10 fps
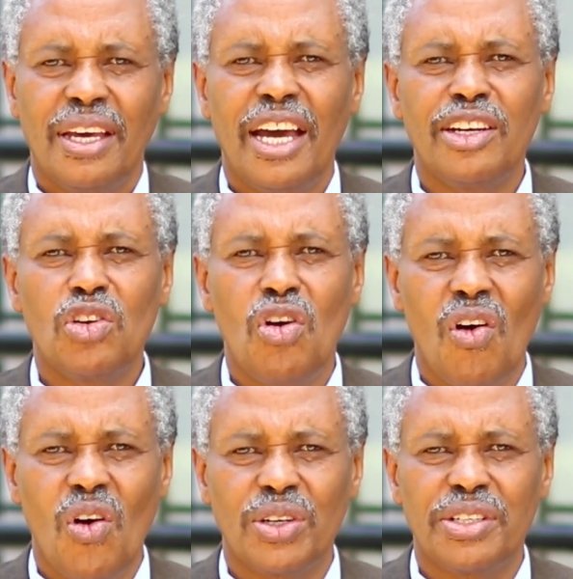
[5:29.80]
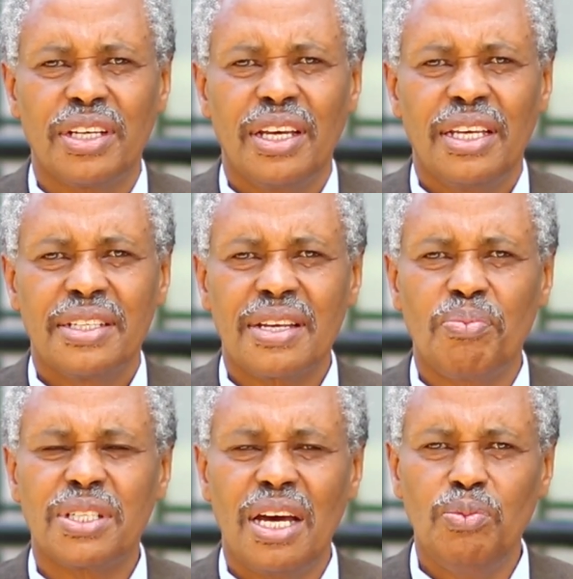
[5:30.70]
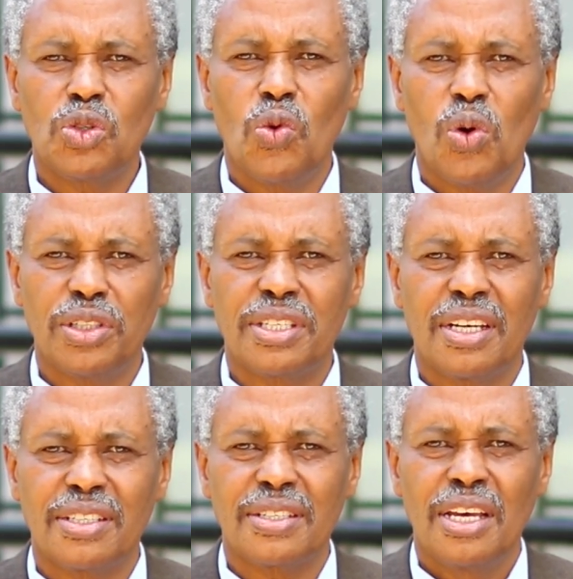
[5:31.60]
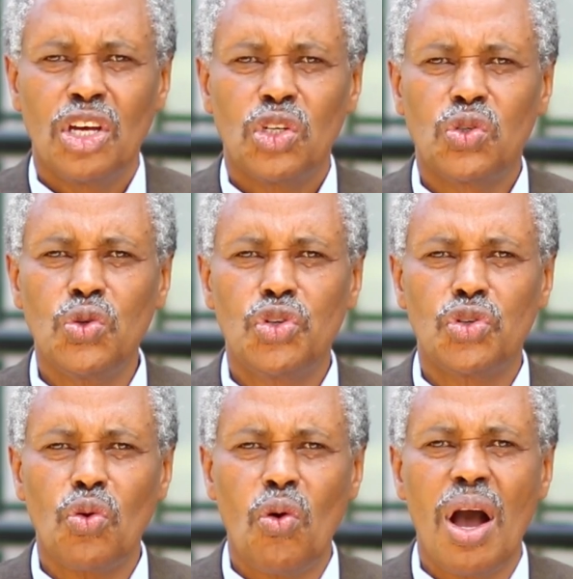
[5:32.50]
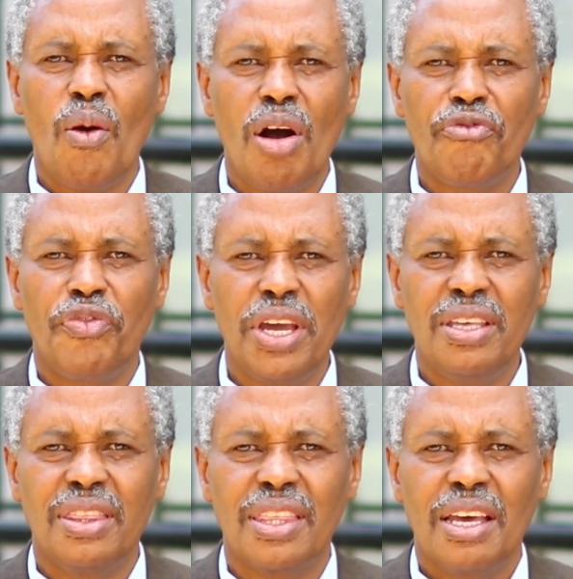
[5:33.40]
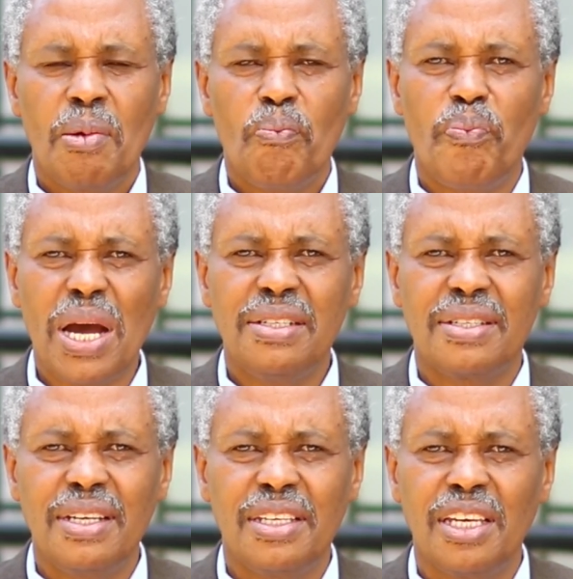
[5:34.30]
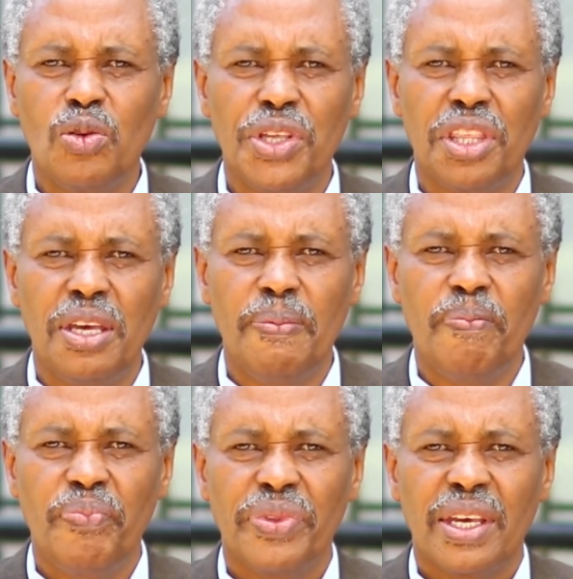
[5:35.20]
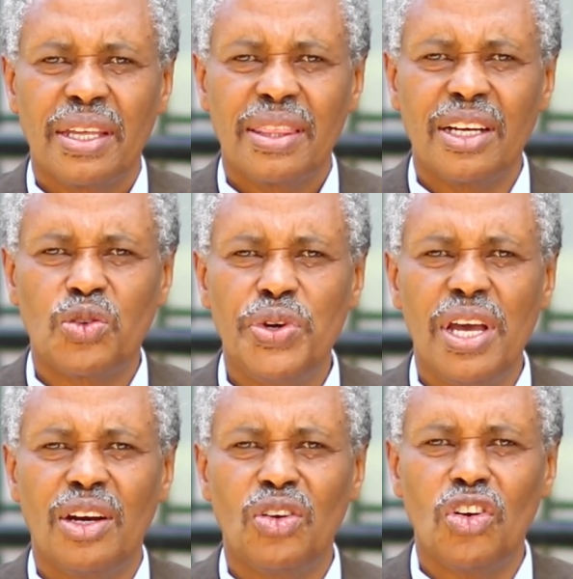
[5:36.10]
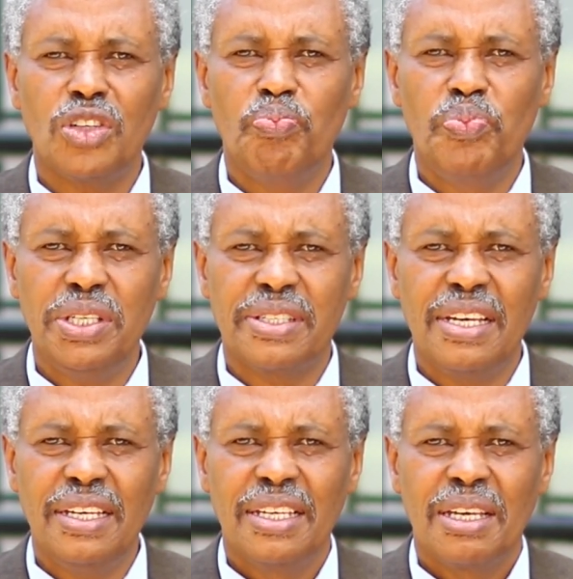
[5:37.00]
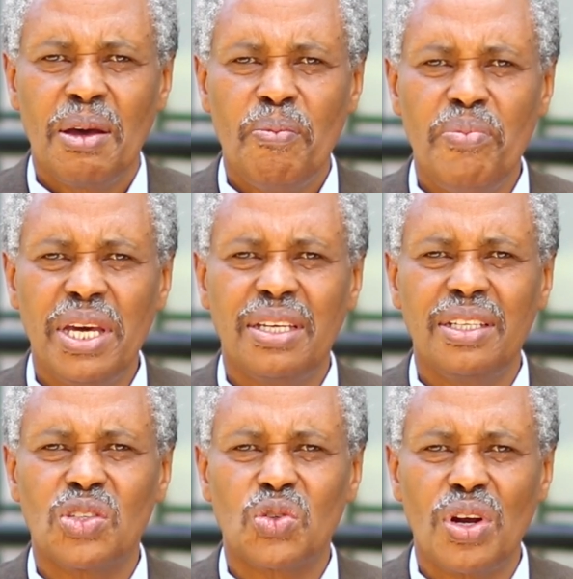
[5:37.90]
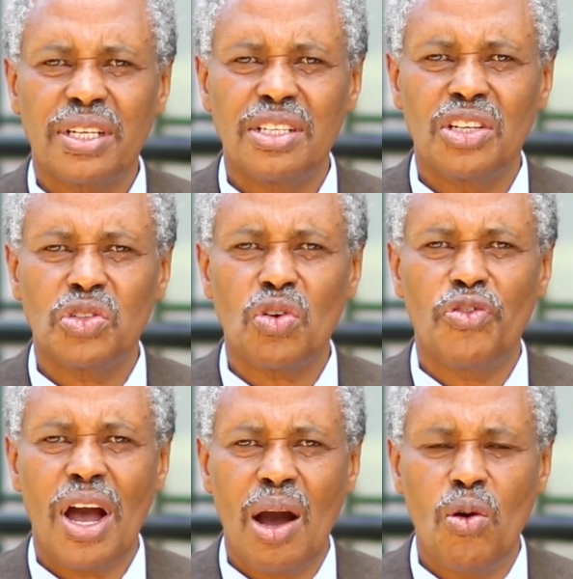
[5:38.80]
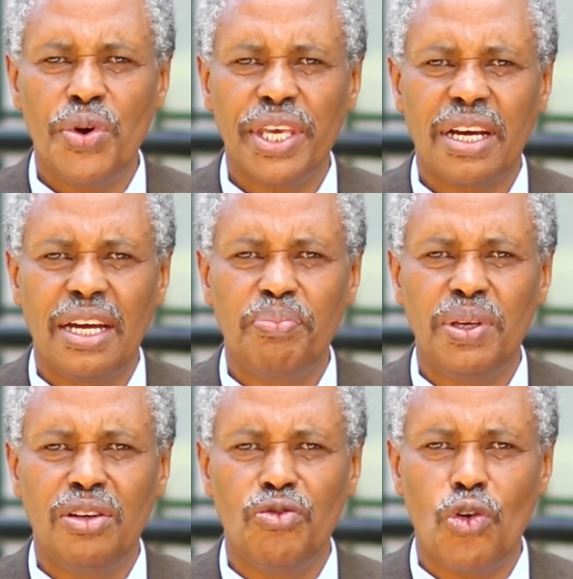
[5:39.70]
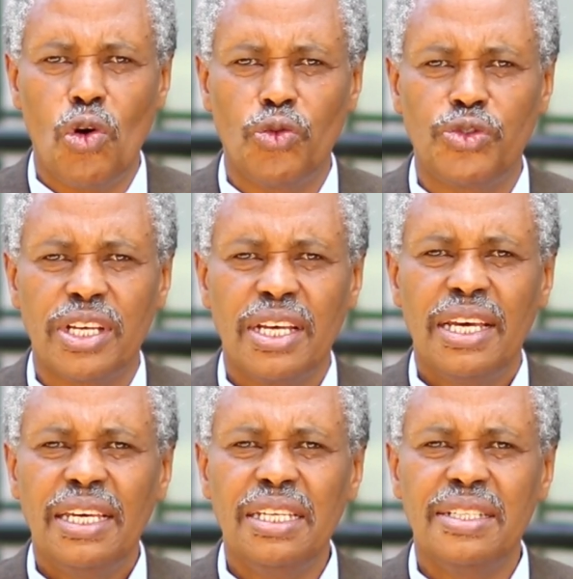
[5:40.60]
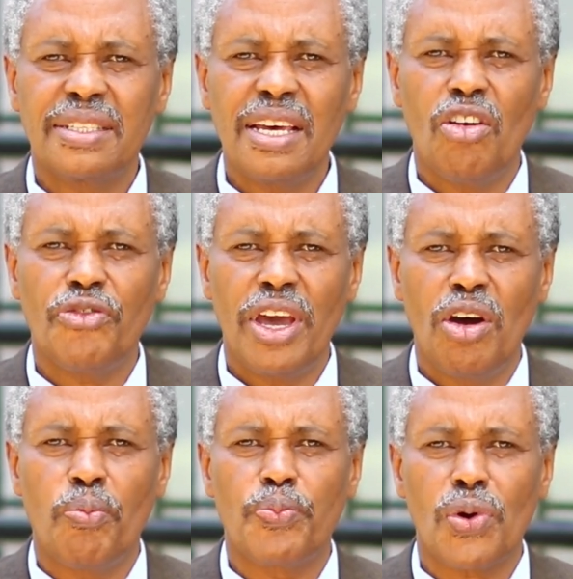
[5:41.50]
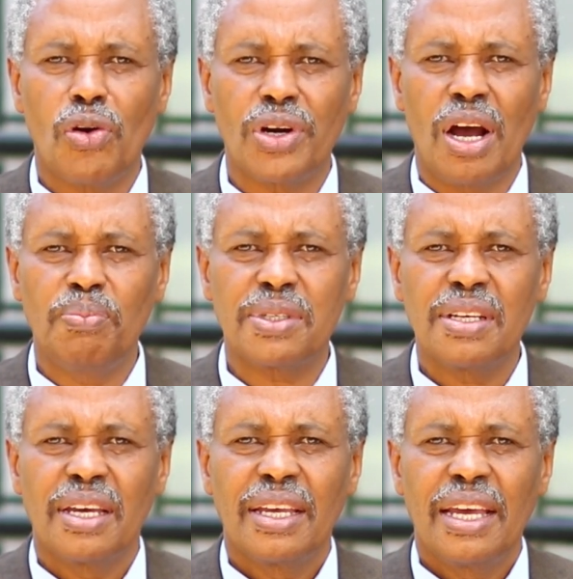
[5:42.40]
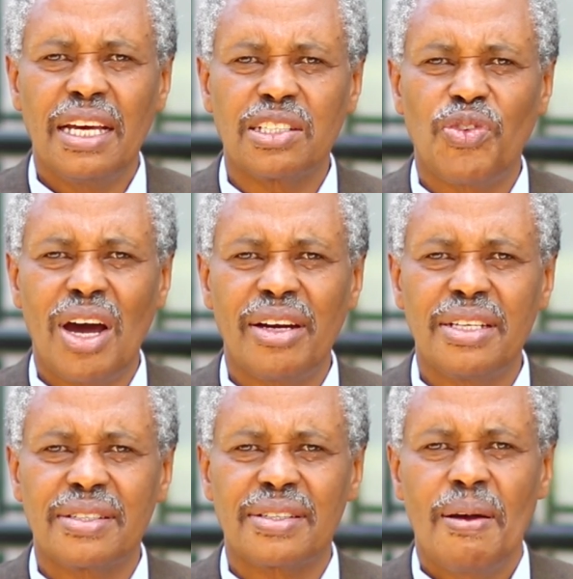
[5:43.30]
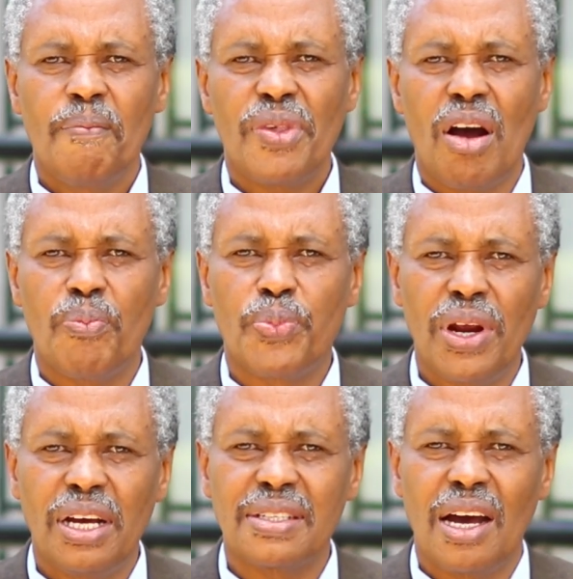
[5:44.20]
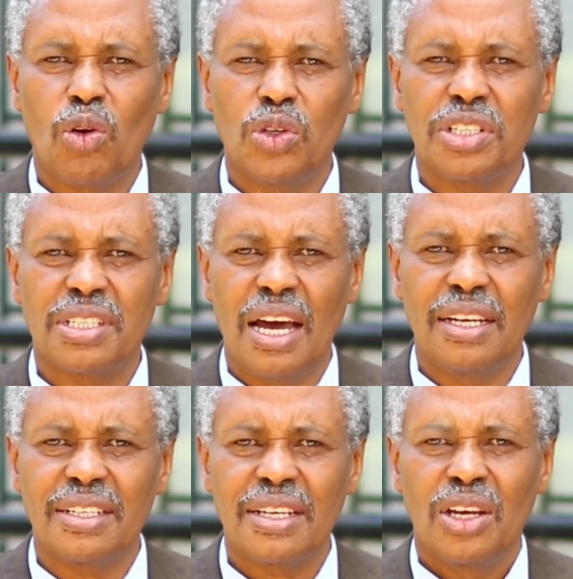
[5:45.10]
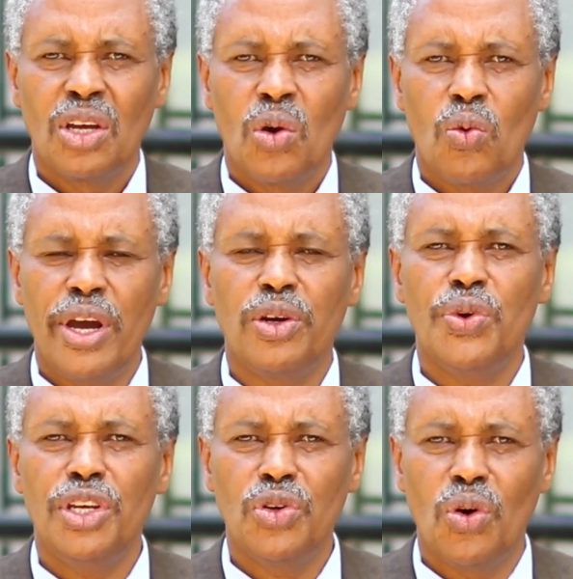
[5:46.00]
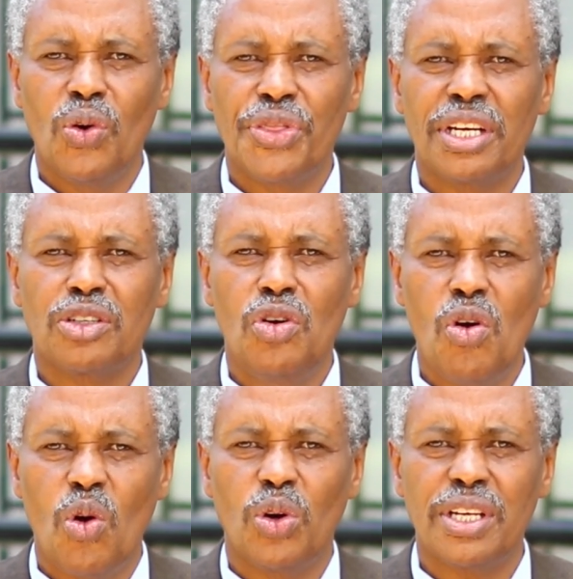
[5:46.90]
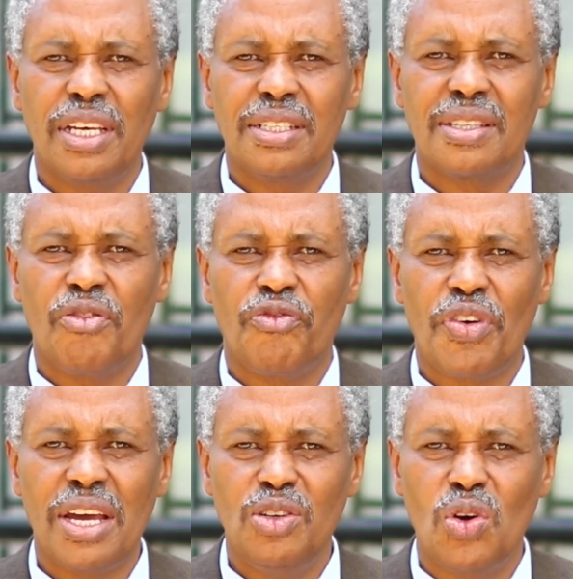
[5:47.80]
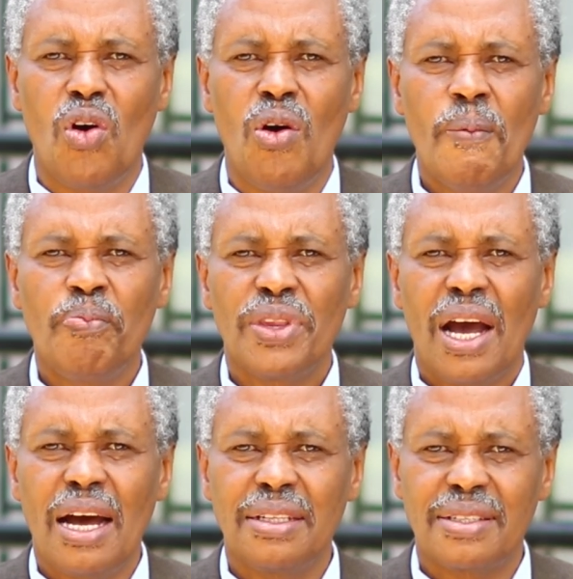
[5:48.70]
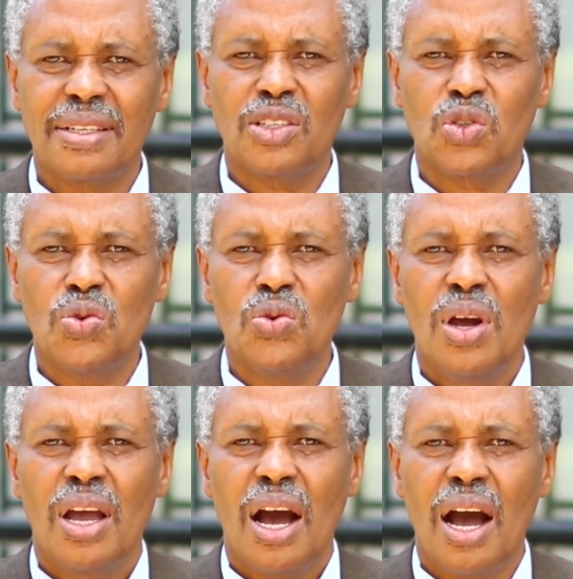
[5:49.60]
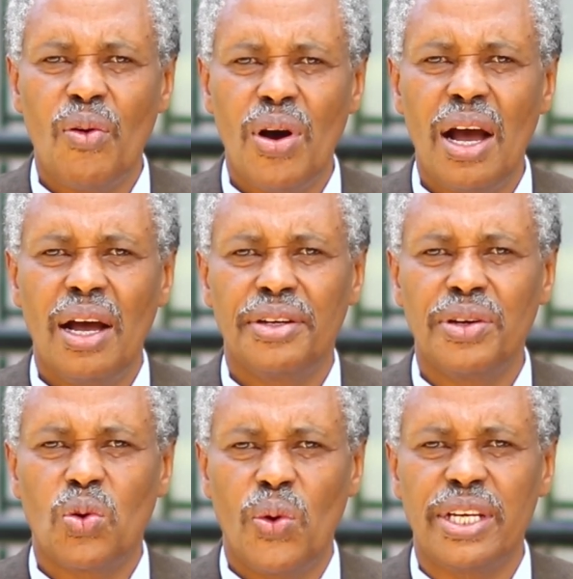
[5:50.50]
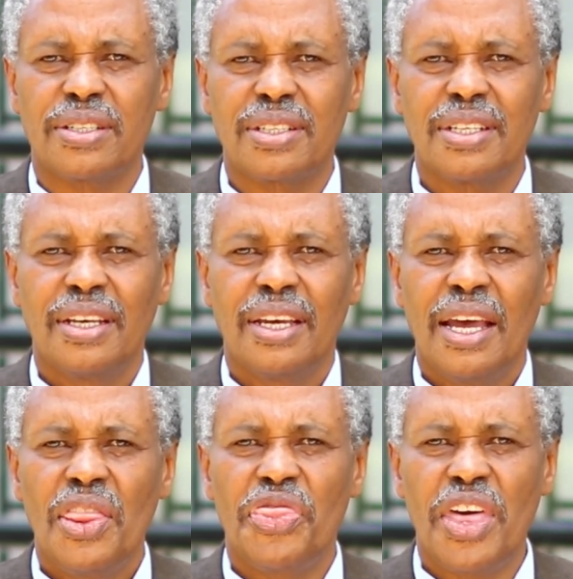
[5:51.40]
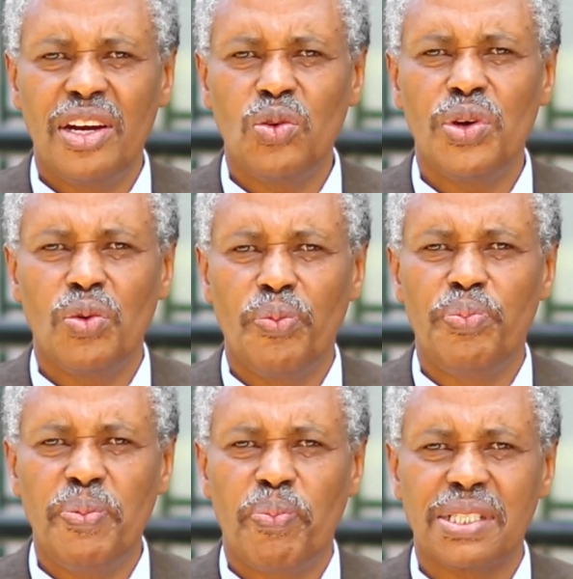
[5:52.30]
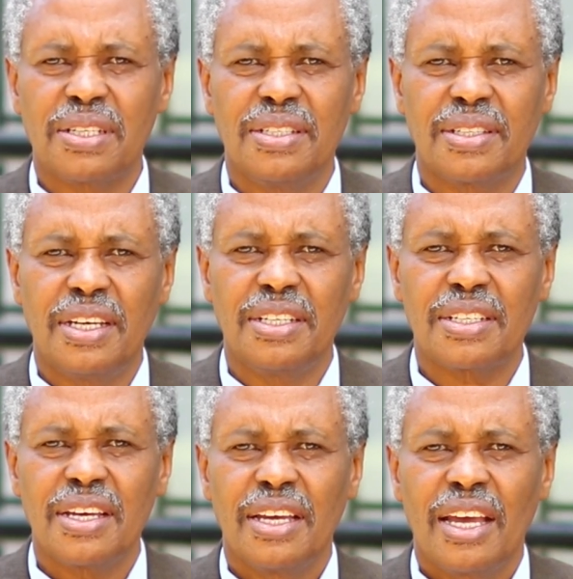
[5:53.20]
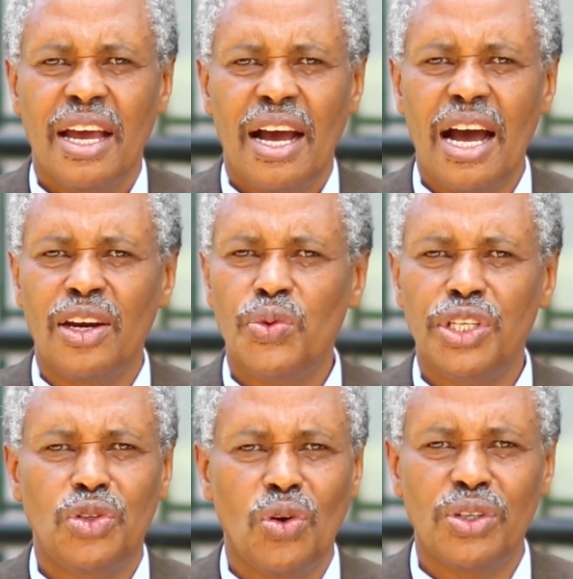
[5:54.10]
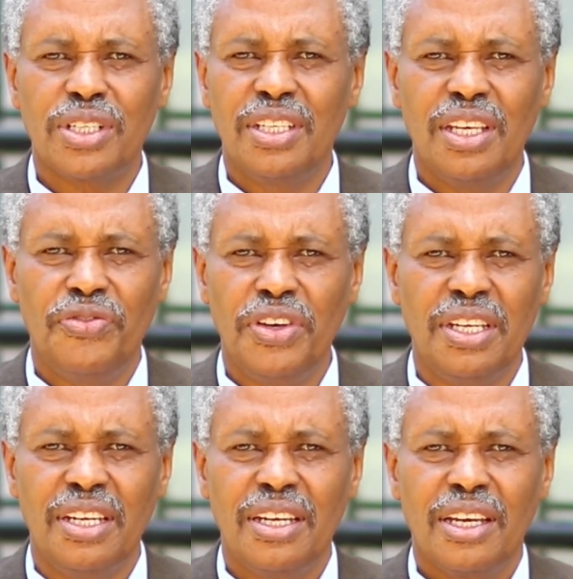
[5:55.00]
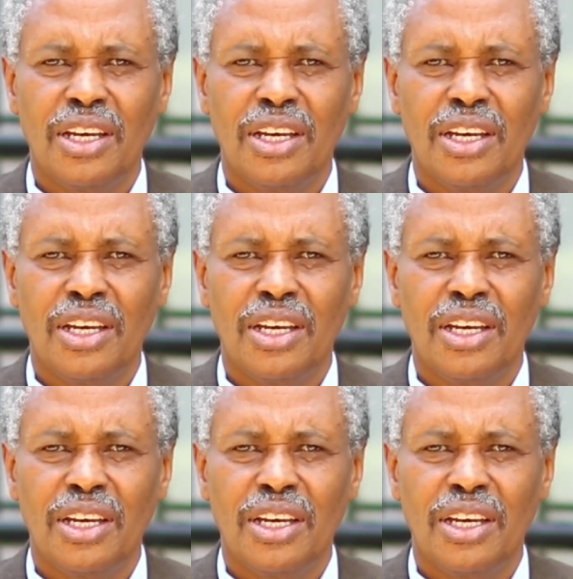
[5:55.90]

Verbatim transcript: And God sometimes wants us to show our faith by sticking with Him, that we are not busy making strategies of how we can be involved in self help programs as far as our prayers are concerned. When we know that God is the final answer to our request, then we will be persistent and we don't give in